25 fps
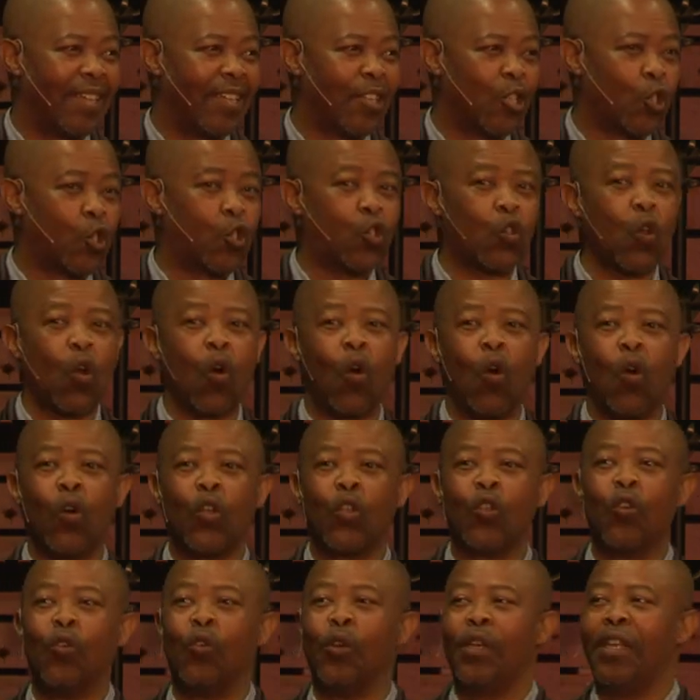So
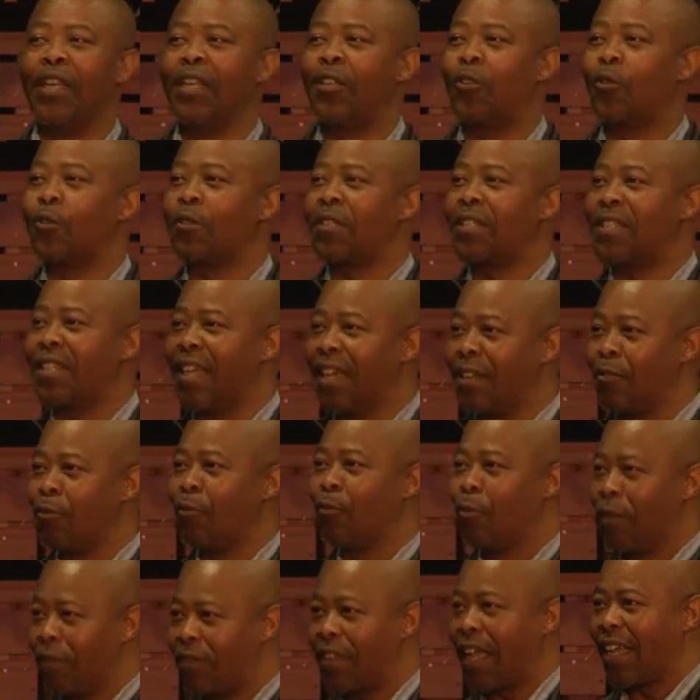you need to stand
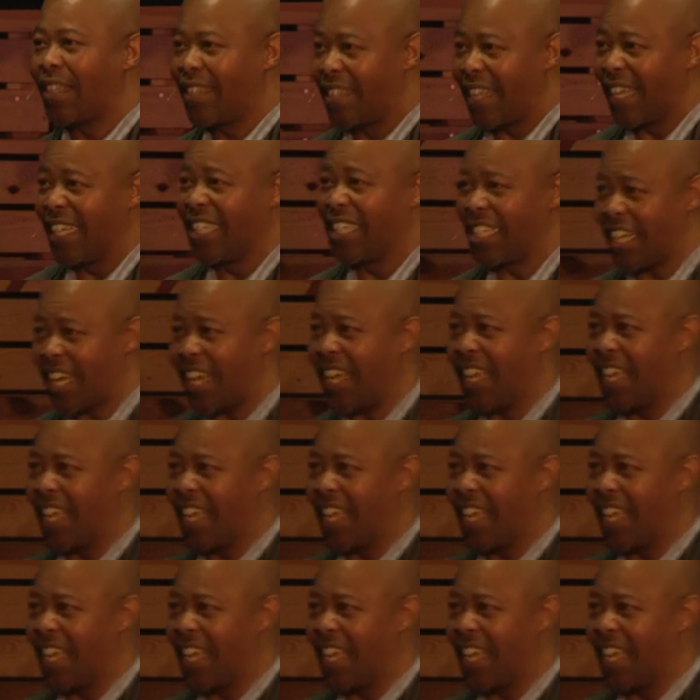with that danger.